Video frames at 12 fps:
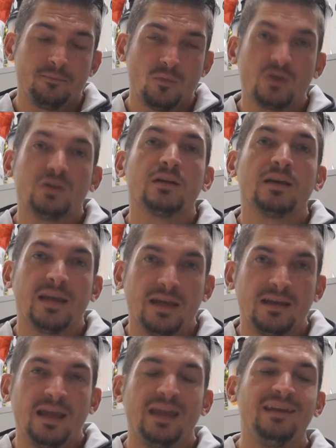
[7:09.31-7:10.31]
what you can
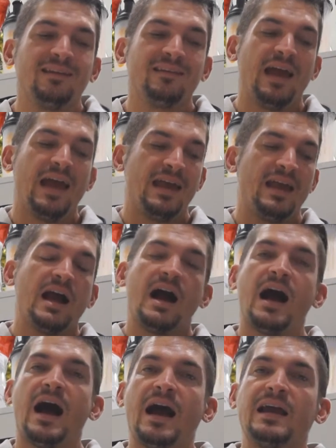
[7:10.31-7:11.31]
get, is a
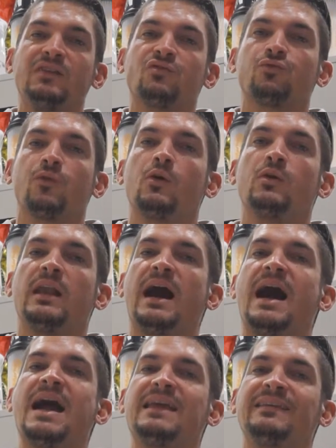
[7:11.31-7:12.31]

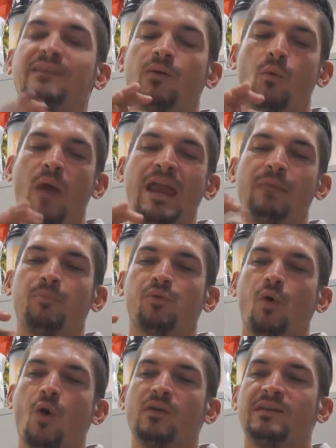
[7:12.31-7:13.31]
hydrolyzed whey
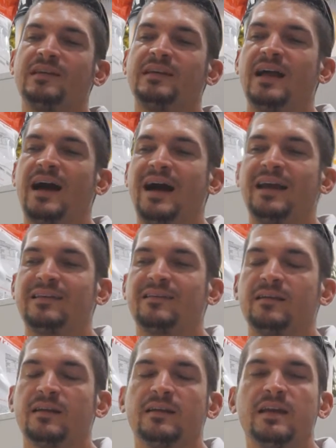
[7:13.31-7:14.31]
protein
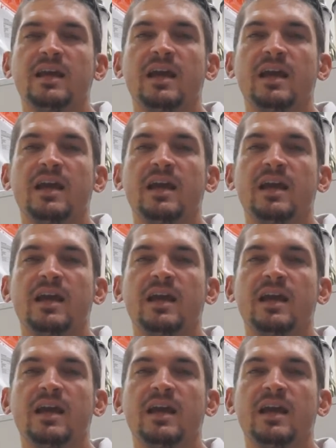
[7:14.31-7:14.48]
isolate.